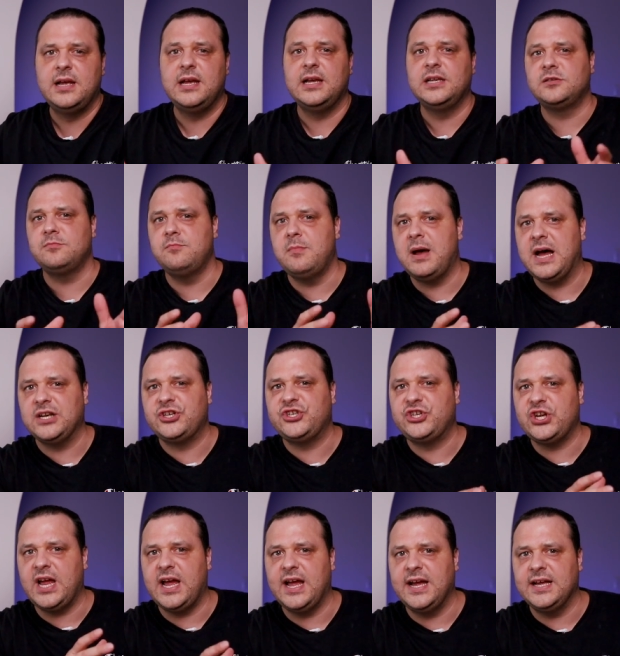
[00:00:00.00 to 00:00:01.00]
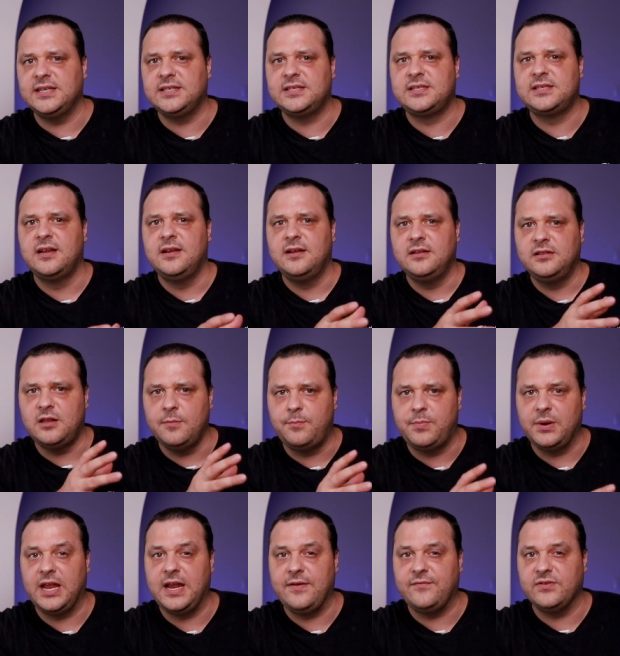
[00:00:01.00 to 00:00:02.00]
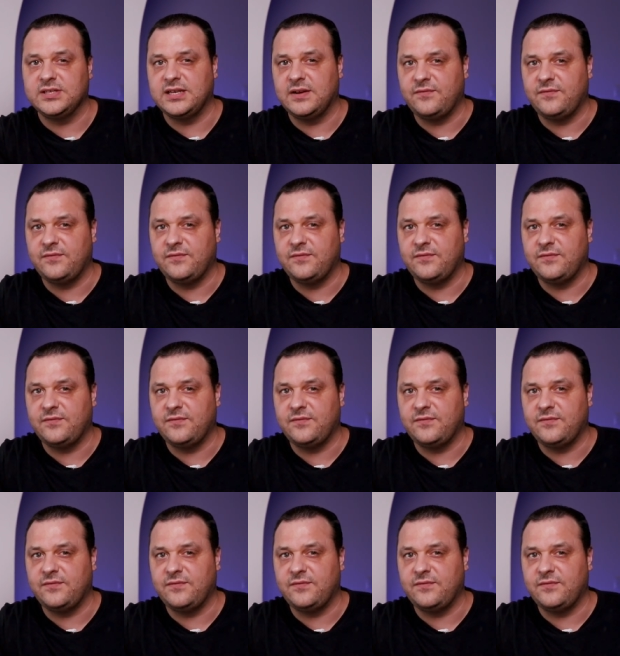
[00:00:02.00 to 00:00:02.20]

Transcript: as much as the believers.